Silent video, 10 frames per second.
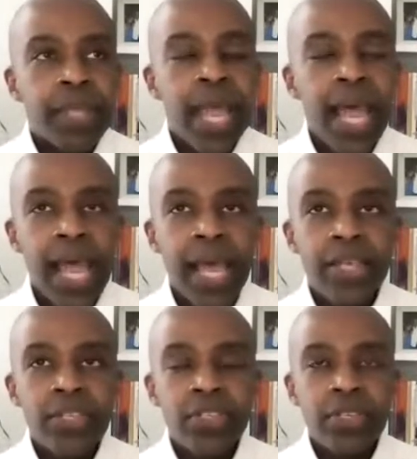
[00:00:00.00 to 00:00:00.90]

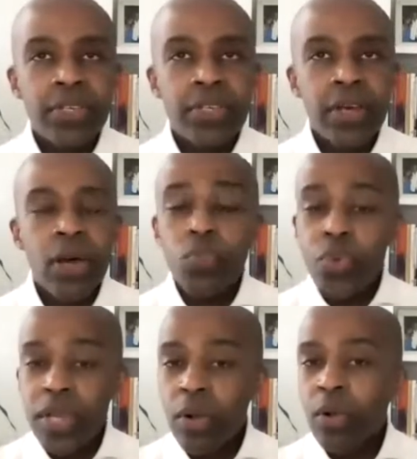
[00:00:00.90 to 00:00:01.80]
has a
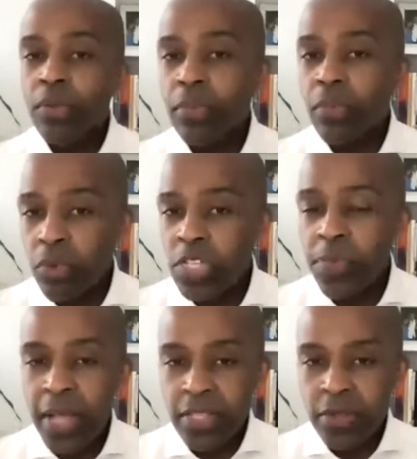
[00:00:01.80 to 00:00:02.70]
real
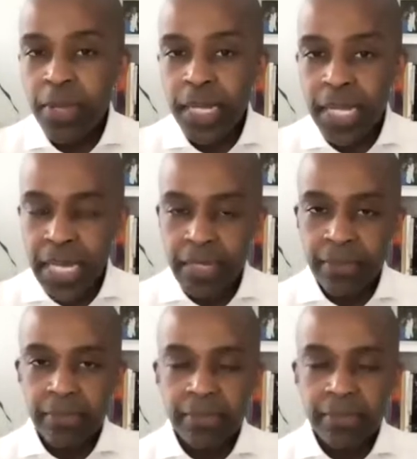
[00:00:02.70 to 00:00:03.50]
responsibility,